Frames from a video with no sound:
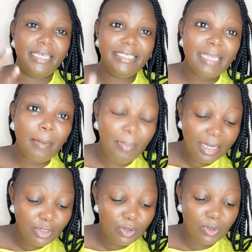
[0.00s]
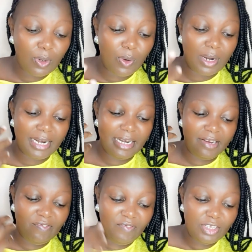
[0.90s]
is a person or an
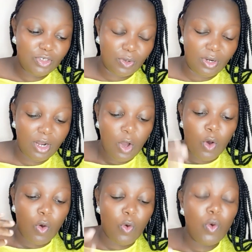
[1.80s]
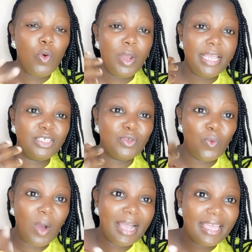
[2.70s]
individual who is
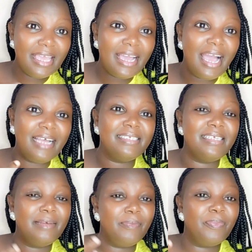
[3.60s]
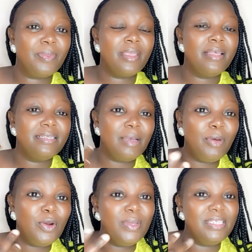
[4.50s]
working as
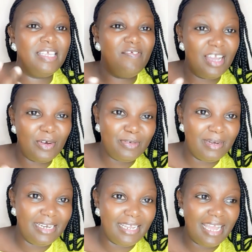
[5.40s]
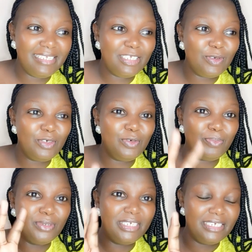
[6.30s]
someone who is giving out money. I just want to
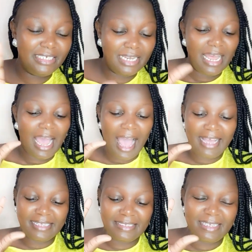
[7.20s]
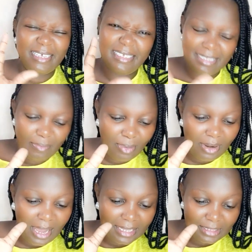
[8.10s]
put it as
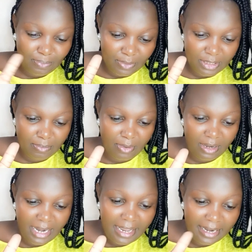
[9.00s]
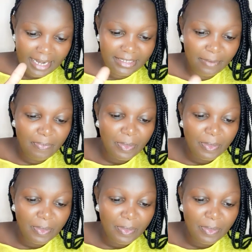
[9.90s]
simple as possible, right?